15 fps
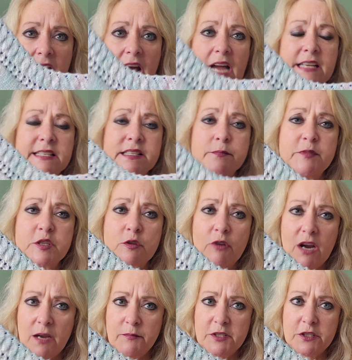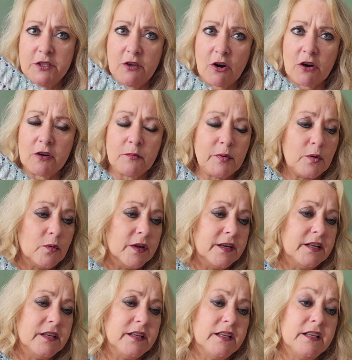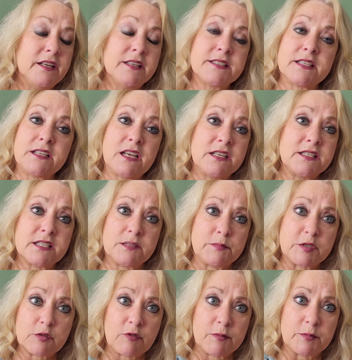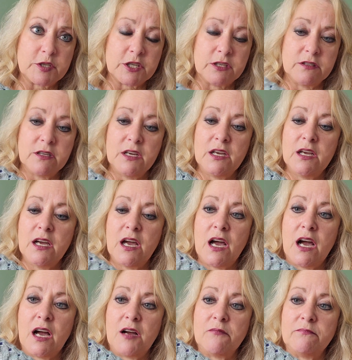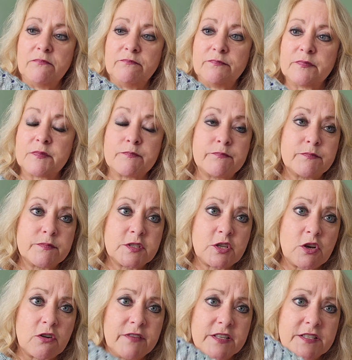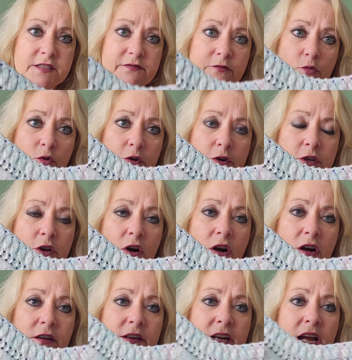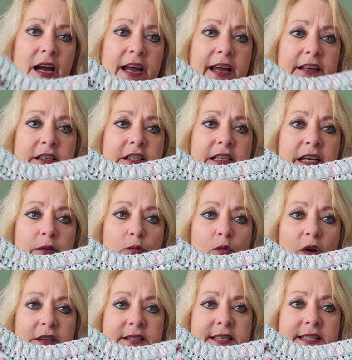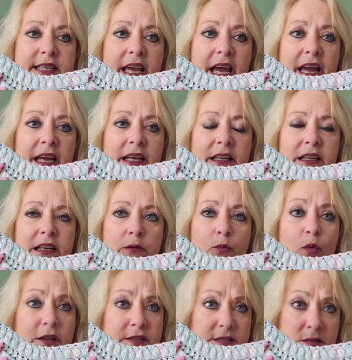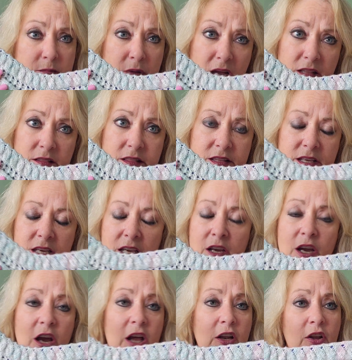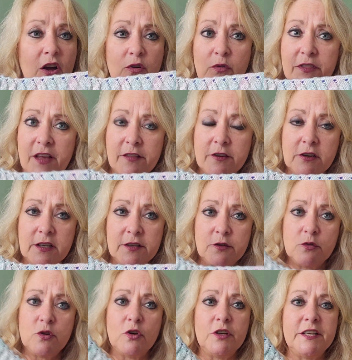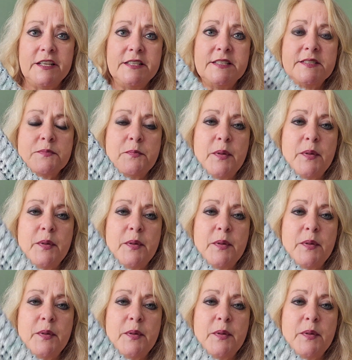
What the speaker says: I subscribe to Yarnable, and it is a nice subscription service for yarn. I get one skein once a month, along with other little goodies.